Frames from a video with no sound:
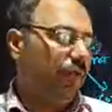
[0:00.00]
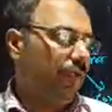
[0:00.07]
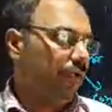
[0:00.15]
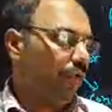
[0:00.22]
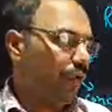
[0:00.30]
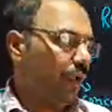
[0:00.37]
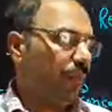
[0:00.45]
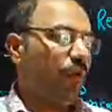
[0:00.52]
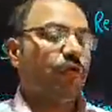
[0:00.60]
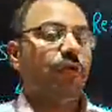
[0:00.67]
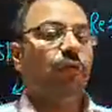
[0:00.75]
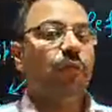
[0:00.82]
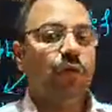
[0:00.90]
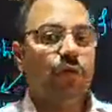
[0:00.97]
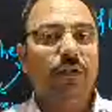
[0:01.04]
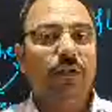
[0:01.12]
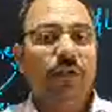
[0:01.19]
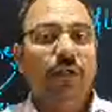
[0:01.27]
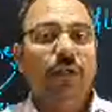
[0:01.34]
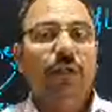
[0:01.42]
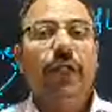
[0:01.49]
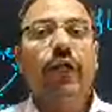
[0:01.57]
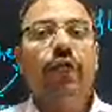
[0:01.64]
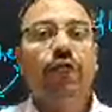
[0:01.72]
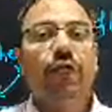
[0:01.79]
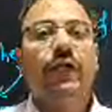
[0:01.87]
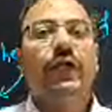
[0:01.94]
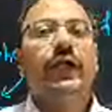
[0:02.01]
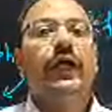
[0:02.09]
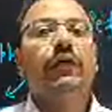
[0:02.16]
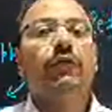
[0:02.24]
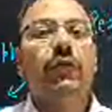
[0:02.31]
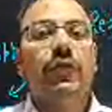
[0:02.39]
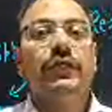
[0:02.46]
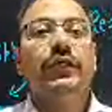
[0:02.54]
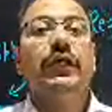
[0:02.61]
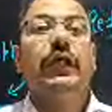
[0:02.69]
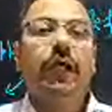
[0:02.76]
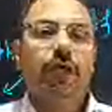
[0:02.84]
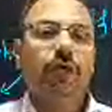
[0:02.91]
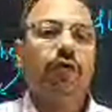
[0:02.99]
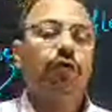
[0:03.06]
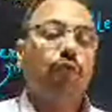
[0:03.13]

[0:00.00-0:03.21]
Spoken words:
we talk about the virtual, then we connect what is erect.